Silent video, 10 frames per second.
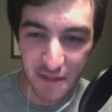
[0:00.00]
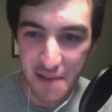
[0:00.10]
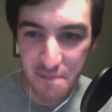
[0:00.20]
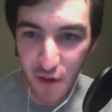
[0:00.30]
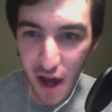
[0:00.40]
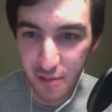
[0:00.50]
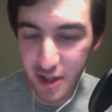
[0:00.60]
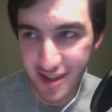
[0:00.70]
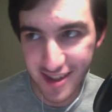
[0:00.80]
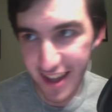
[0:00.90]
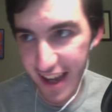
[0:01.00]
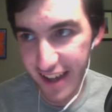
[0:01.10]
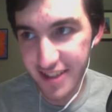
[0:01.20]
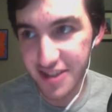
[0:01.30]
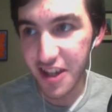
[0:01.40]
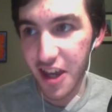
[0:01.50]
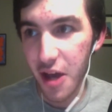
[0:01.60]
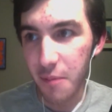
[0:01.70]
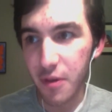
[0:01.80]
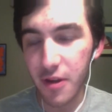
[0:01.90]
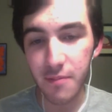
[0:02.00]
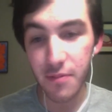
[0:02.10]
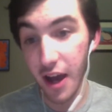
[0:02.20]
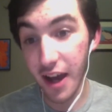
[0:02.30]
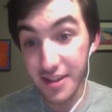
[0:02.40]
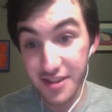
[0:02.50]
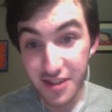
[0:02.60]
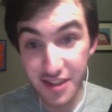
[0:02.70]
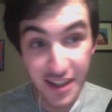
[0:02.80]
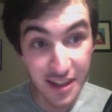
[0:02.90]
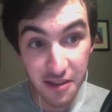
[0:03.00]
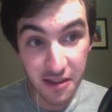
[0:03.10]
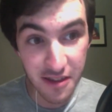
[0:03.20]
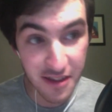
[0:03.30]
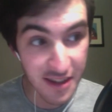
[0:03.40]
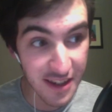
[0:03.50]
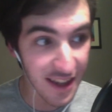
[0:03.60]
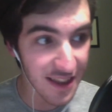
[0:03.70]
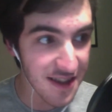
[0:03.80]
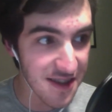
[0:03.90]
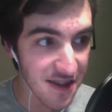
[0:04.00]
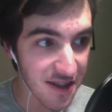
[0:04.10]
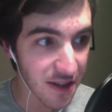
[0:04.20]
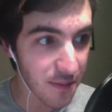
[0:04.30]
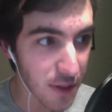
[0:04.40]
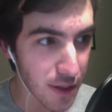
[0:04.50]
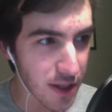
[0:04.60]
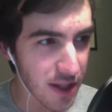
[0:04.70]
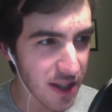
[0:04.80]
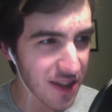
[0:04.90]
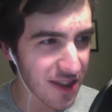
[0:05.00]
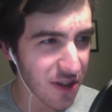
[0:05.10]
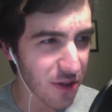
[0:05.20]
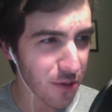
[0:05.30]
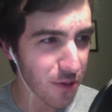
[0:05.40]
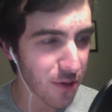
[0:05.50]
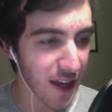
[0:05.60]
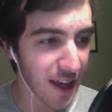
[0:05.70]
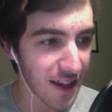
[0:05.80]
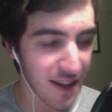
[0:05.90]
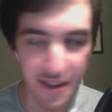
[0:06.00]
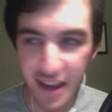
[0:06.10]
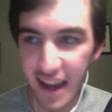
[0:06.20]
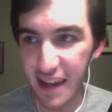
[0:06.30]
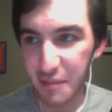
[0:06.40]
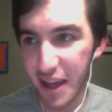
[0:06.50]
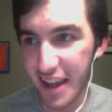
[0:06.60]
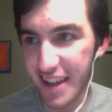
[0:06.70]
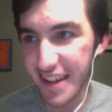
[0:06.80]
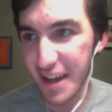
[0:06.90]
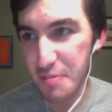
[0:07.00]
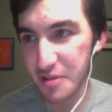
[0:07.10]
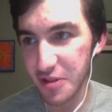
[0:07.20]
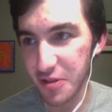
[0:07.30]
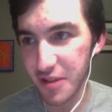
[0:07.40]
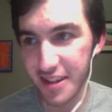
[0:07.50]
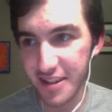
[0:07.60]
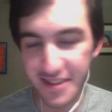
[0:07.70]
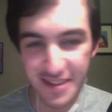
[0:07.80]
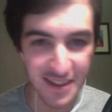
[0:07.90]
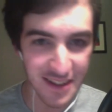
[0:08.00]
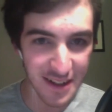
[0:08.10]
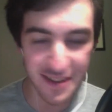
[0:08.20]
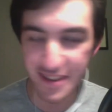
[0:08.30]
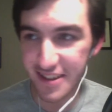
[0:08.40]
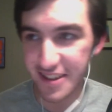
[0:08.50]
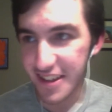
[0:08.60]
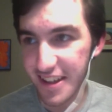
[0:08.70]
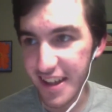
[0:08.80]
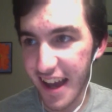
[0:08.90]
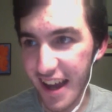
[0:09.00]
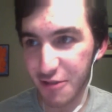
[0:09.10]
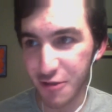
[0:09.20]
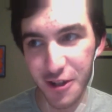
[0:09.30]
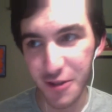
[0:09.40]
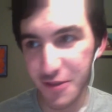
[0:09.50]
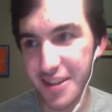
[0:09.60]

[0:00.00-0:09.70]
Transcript: probably is the case. But, honestly, yeah, this is gonna be the whole, like, anime episode. And, yeah, I don't know